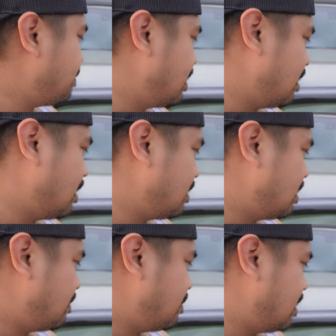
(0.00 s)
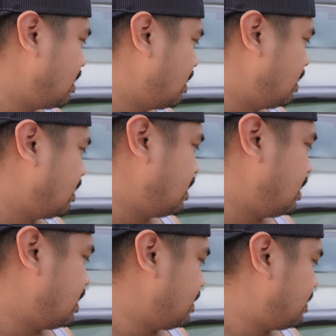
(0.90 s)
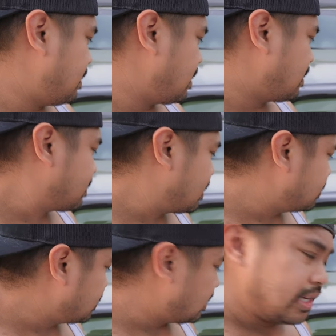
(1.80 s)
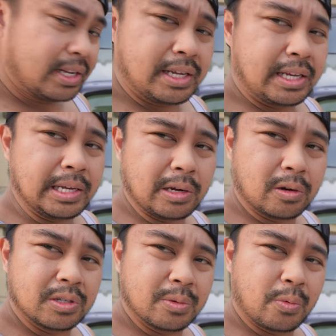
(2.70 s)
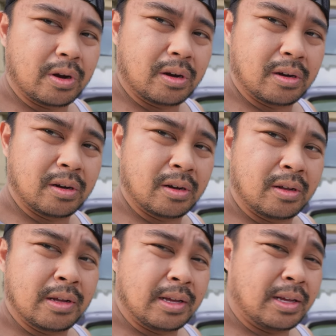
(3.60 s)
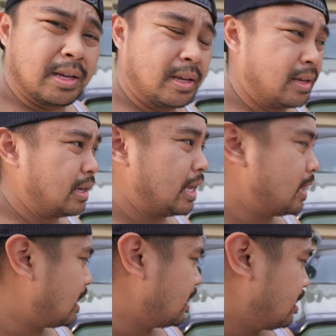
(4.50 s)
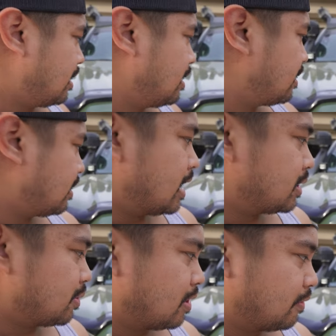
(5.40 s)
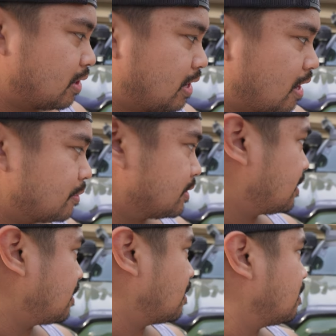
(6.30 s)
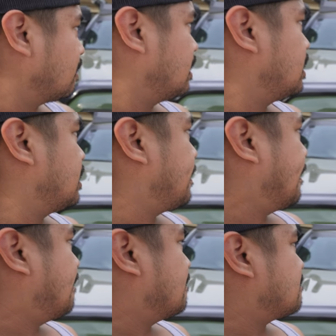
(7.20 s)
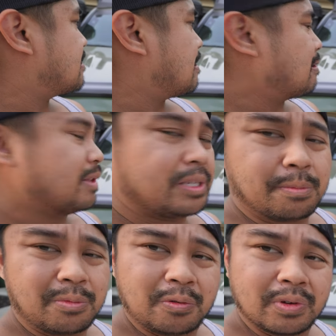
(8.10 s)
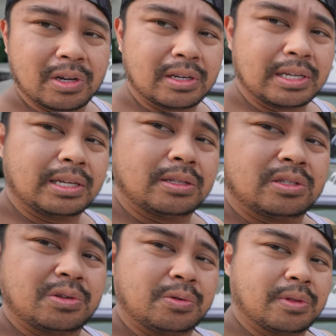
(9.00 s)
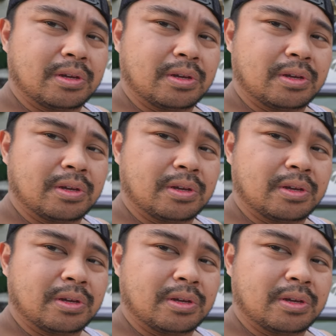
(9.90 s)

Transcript: put it on yet, but I think I'm gonna drill in here somewhere and then that's where the front camera is gonna go. So let's move on into the